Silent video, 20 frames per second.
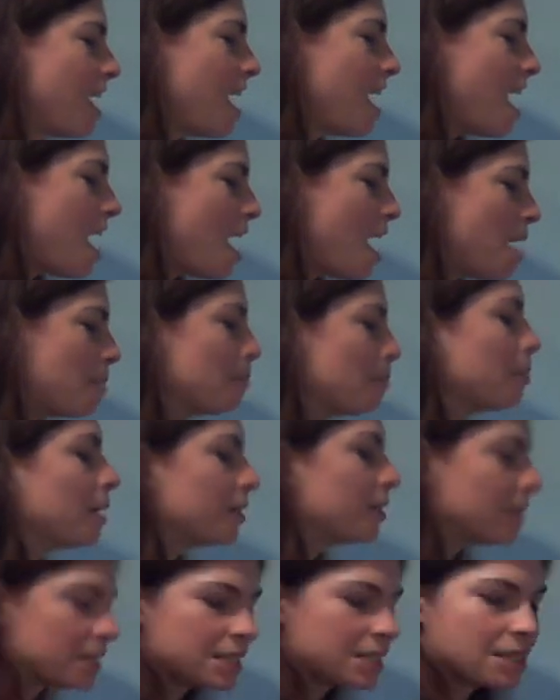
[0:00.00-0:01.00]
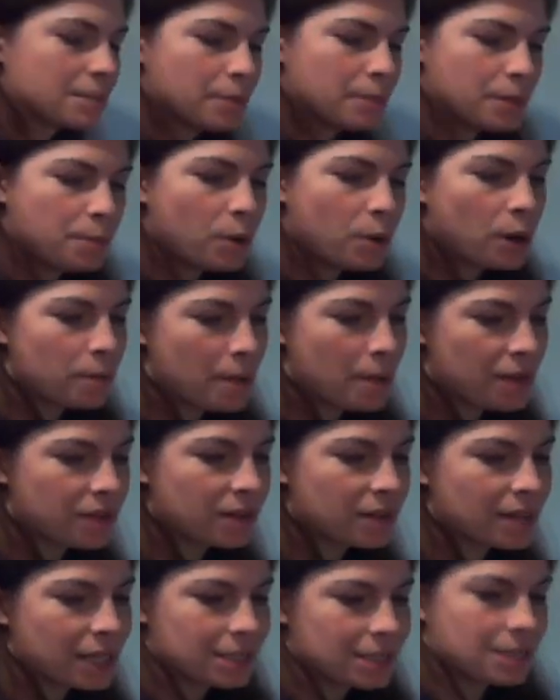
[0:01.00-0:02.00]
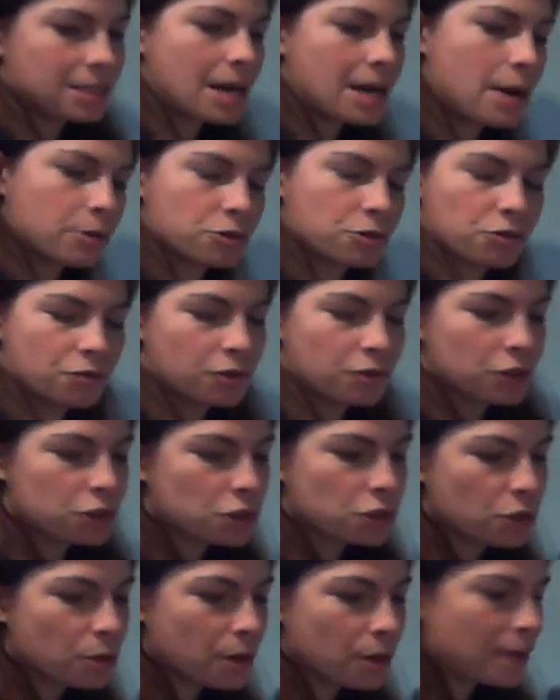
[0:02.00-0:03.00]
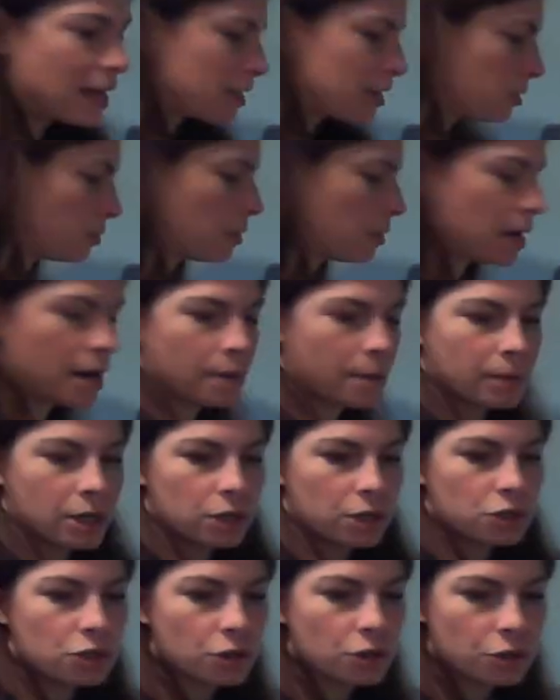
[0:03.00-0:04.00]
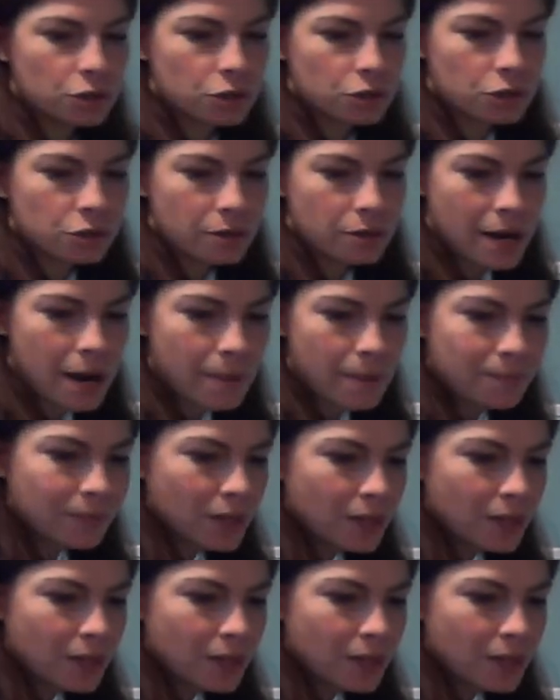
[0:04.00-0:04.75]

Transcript: But this is the midpoint method, that's how it's referred to, and that's what I'm going to show you to do now.